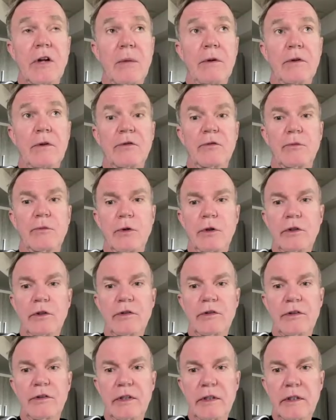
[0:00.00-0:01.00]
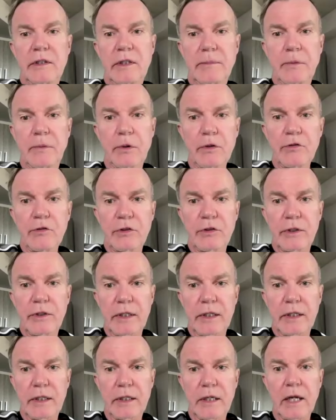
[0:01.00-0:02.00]
almost worse than the abortion
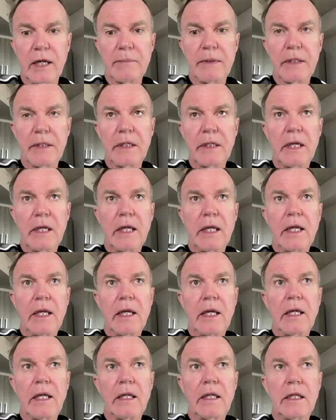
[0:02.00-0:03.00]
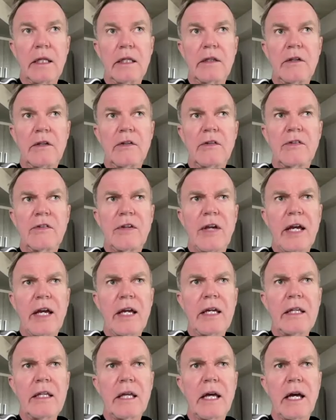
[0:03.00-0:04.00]
thing. I mean, to
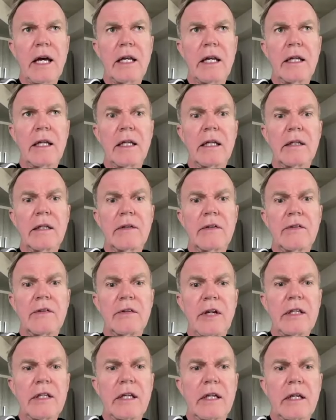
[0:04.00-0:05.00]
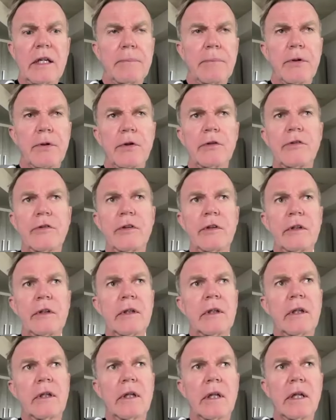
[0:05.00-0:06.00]
say that a
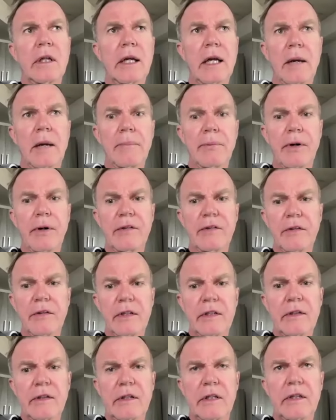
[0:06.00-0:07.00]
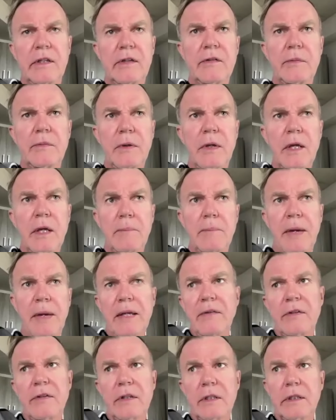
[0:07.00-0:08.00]
person like a president is
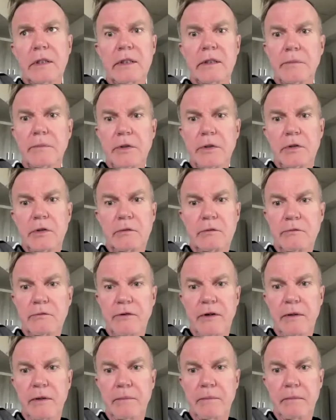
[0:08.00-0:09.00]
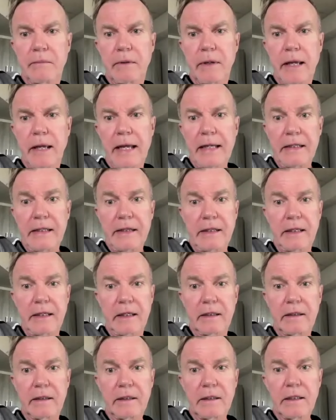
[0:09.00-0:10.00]
basically immune from anything